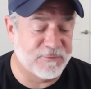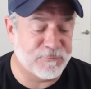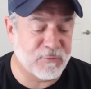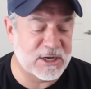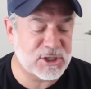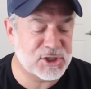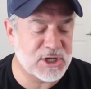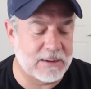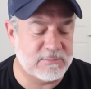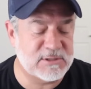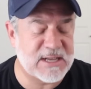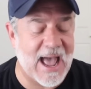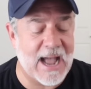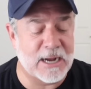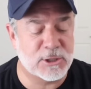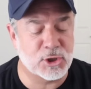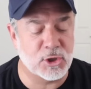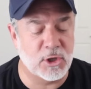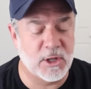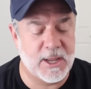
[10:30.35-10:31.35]
Fresh Thyme's
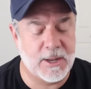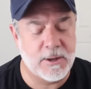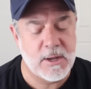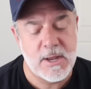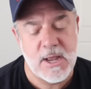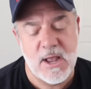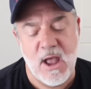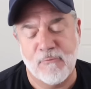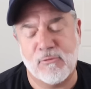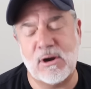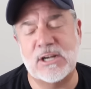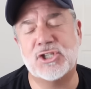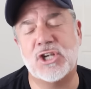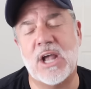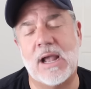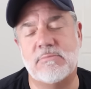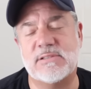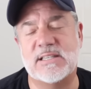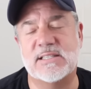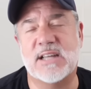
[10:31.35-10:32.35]
actually, Fresh
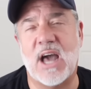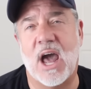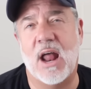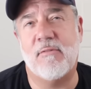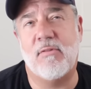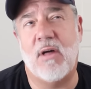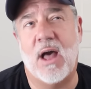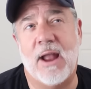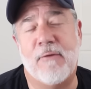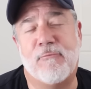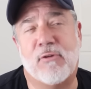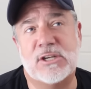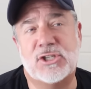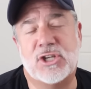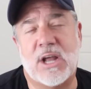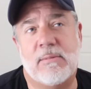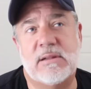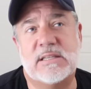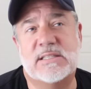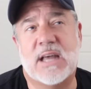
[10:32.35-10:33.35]
Thyme's is kind of like, Fresh
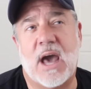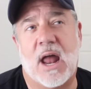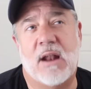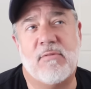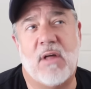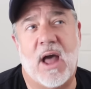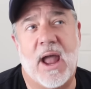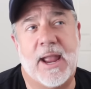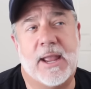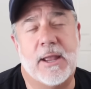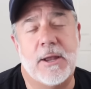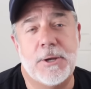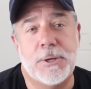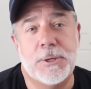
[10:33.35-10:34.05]
Thyme is kind of like,